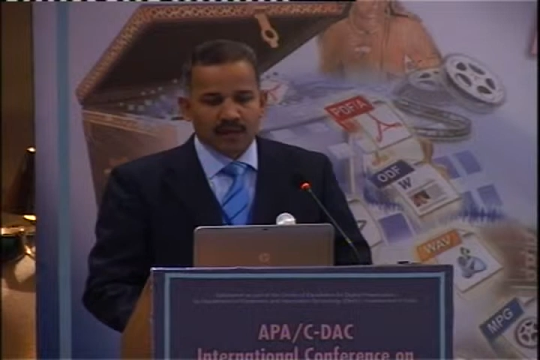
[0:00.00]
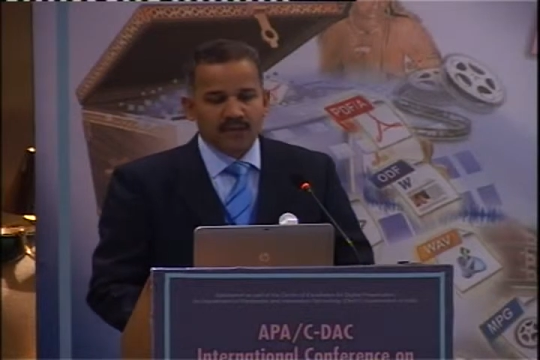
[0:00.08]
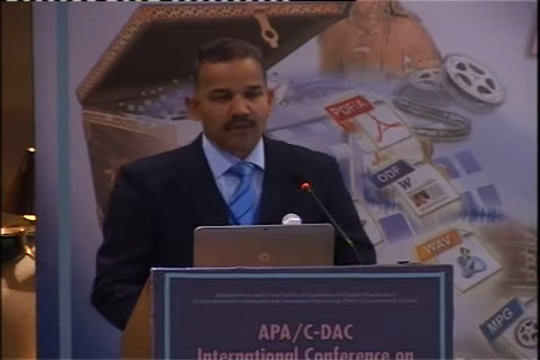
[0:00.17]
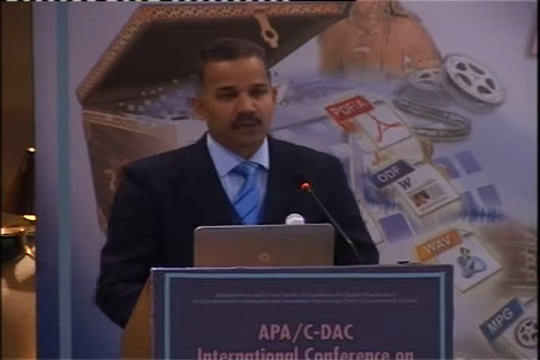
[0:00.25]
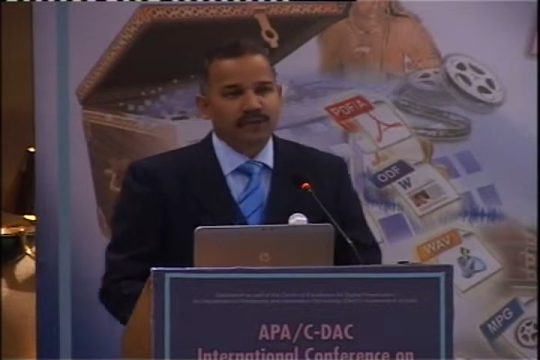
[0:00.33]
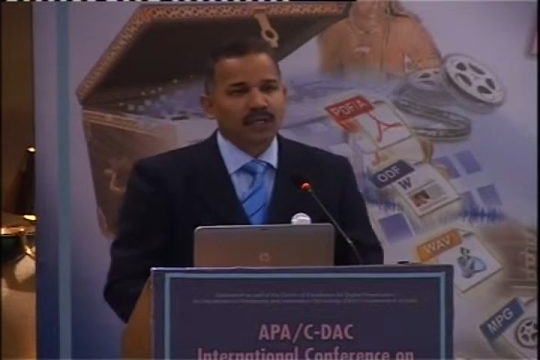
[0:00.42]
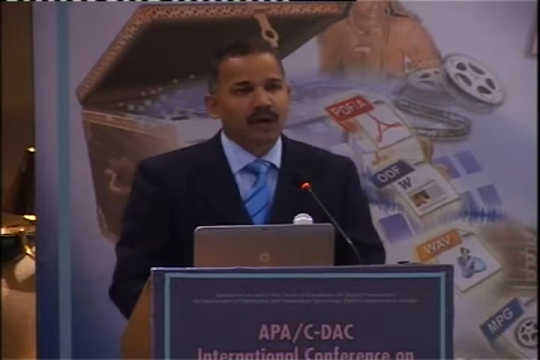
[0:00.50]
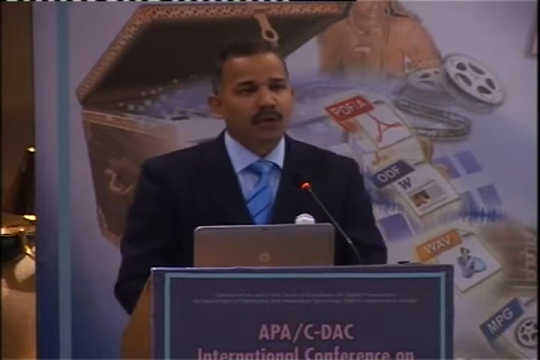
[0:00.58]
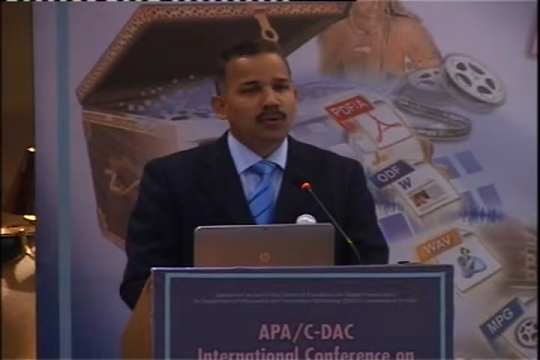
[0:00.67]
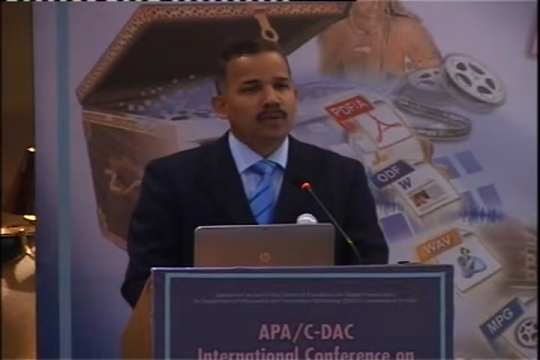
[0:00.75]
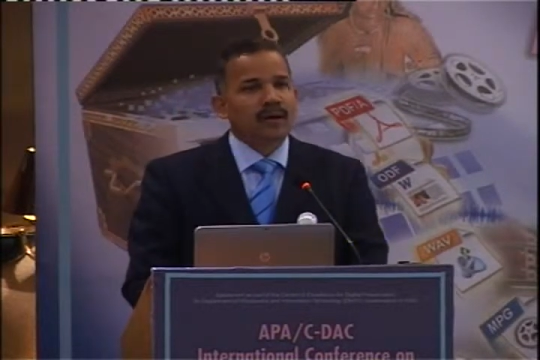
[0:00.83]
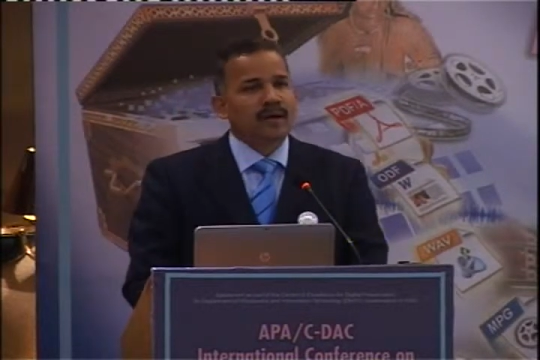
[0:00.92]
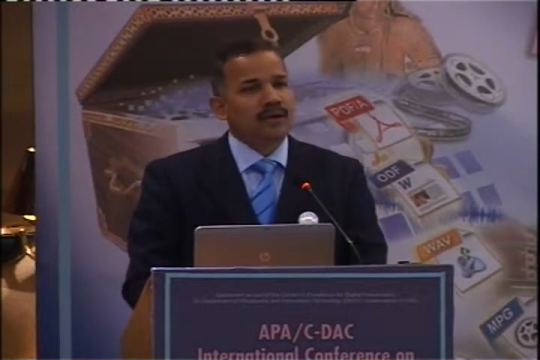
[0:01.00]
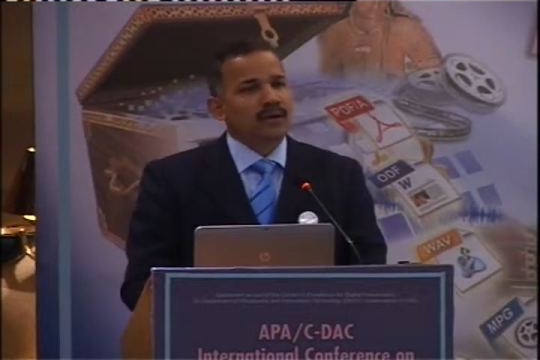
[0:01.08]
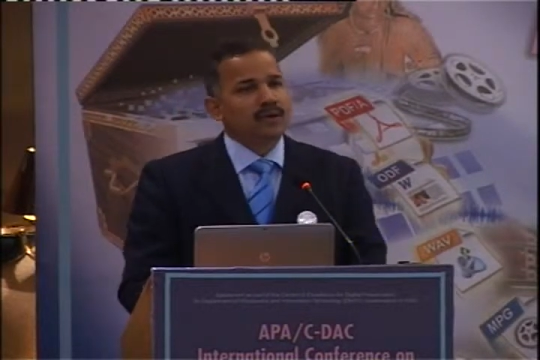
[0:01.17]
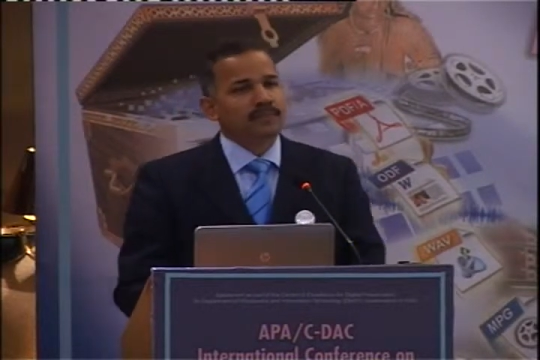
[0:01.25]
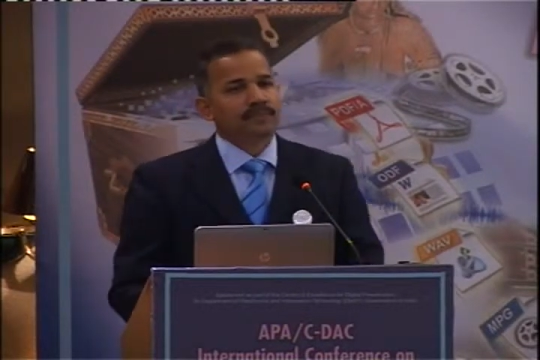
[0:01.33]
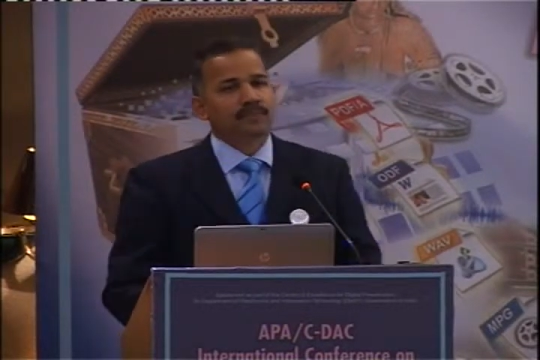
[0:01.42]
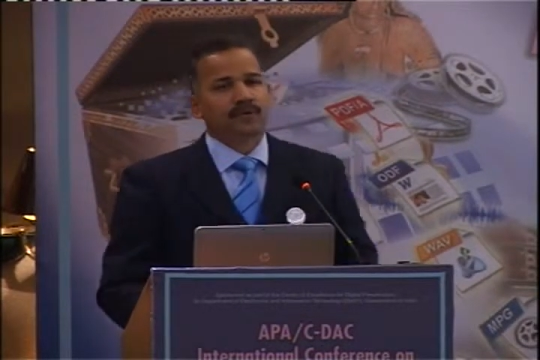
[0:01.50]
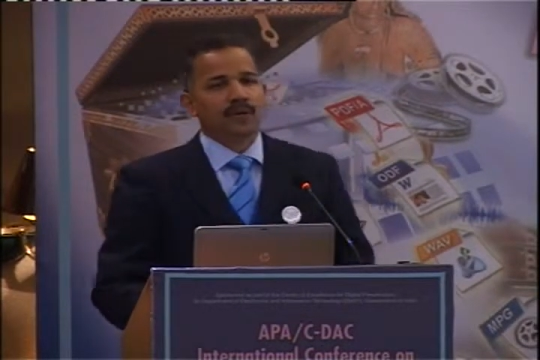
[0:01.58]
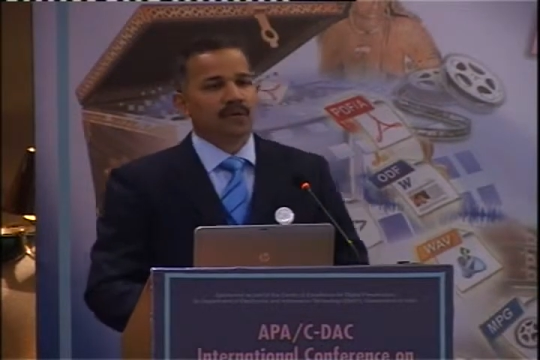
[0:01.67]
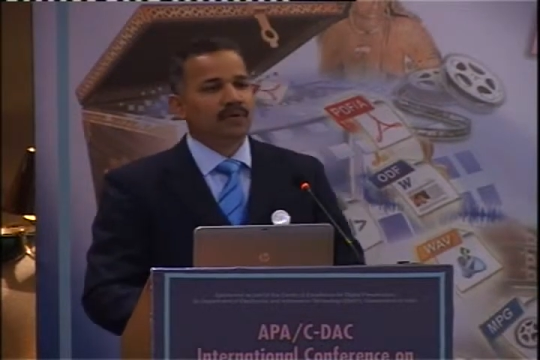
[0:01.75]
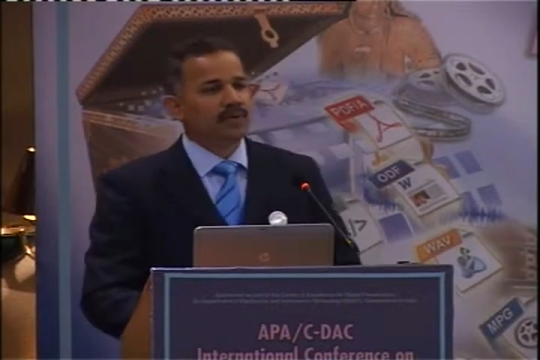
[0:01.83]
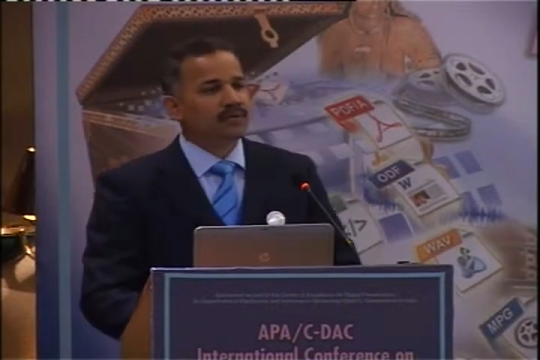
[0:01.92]
So we all know by now,
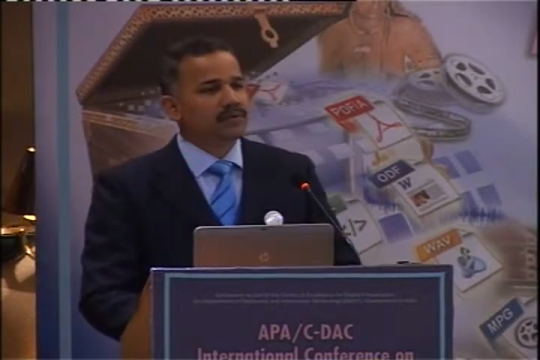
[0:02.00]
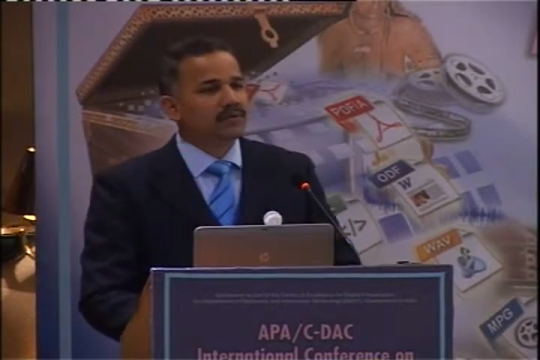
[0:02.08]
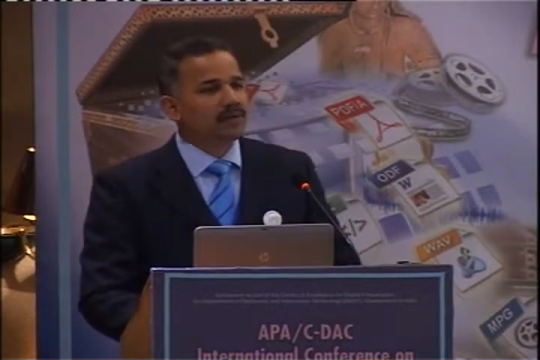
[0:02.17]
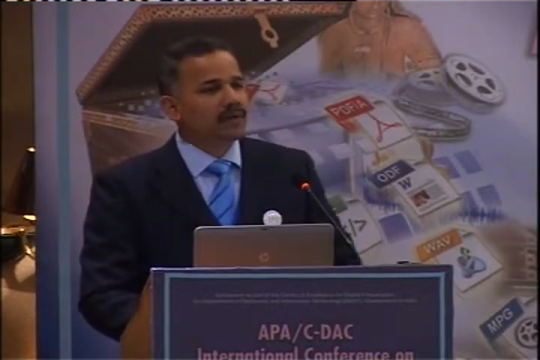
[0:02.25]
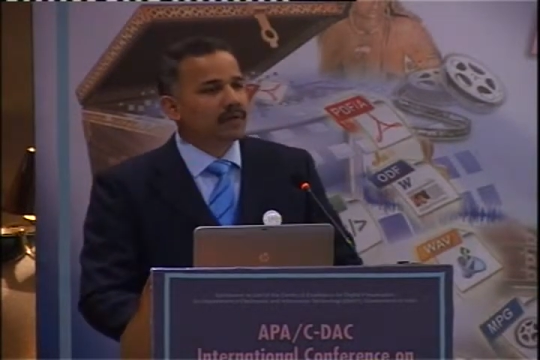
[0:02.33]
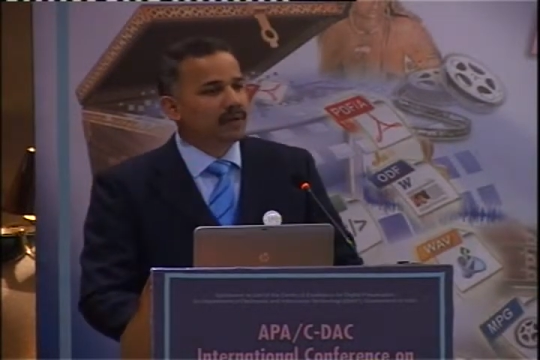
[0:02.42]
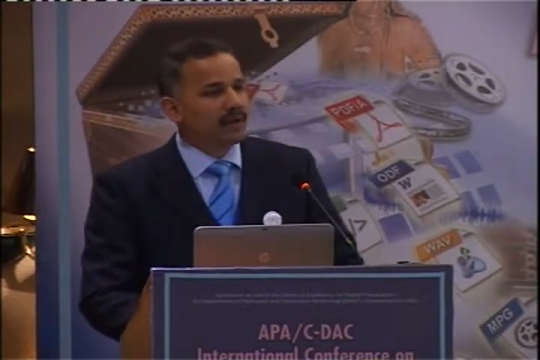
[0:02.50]
world over,